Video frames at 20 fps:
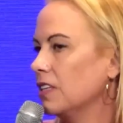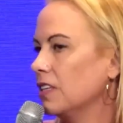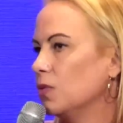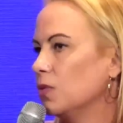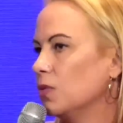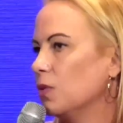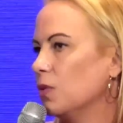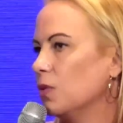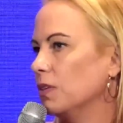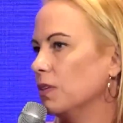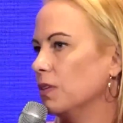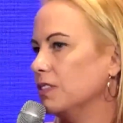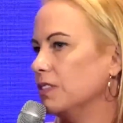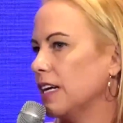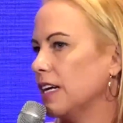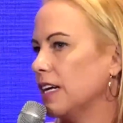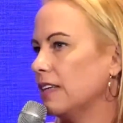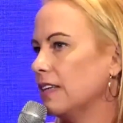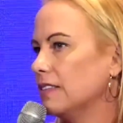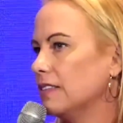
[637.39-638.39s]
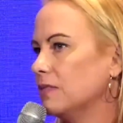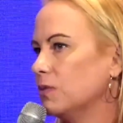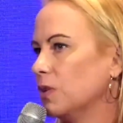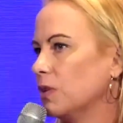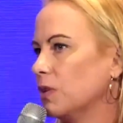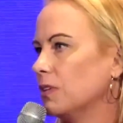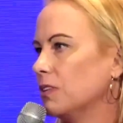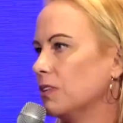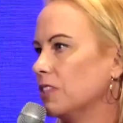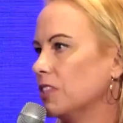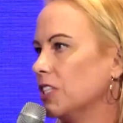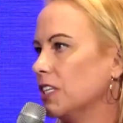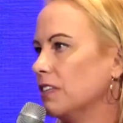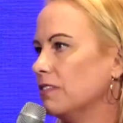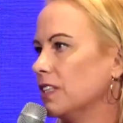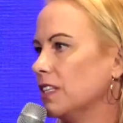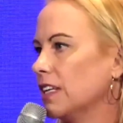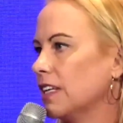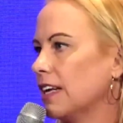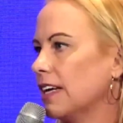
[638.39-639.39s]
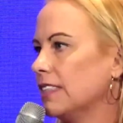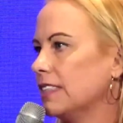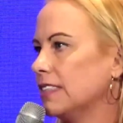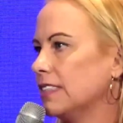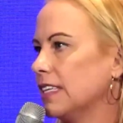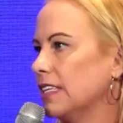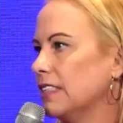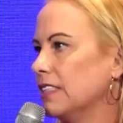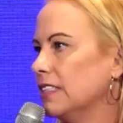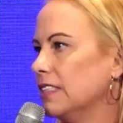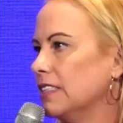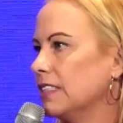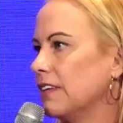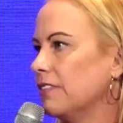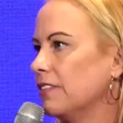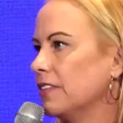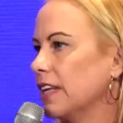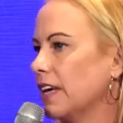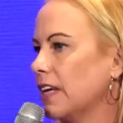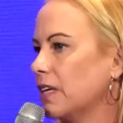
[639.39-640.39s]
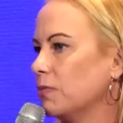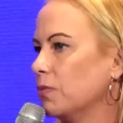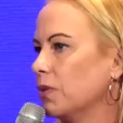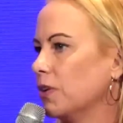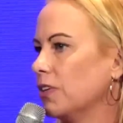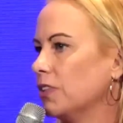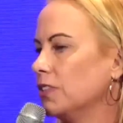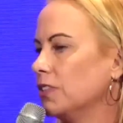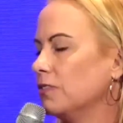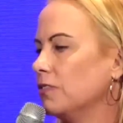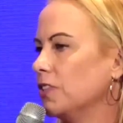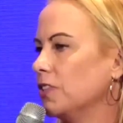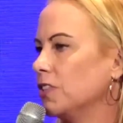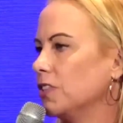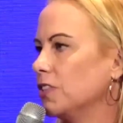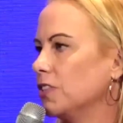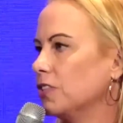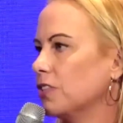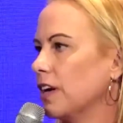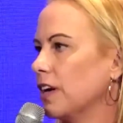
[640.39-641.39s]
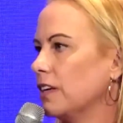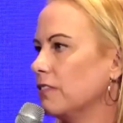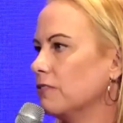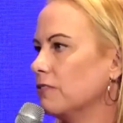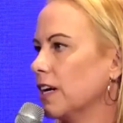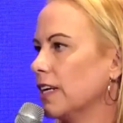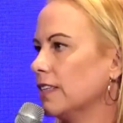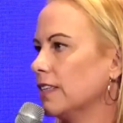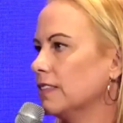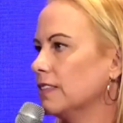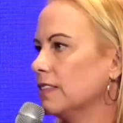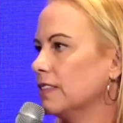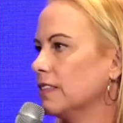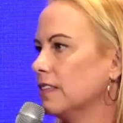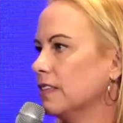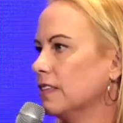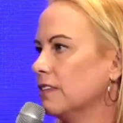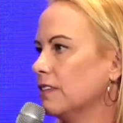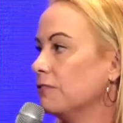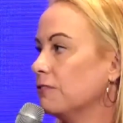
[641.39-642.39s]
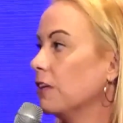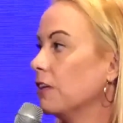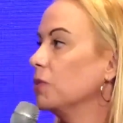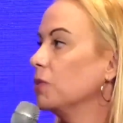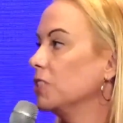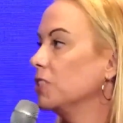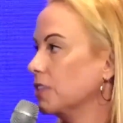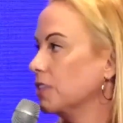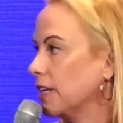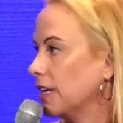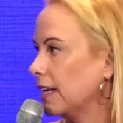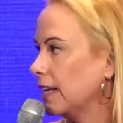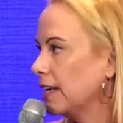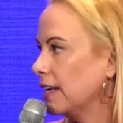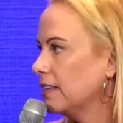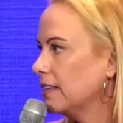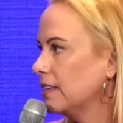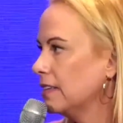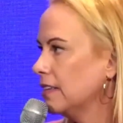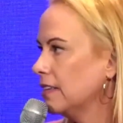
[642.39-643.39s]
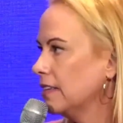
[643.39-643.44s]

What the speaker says: What we've achieved in the last 10 years, having that approach versus trying to run it from Australia,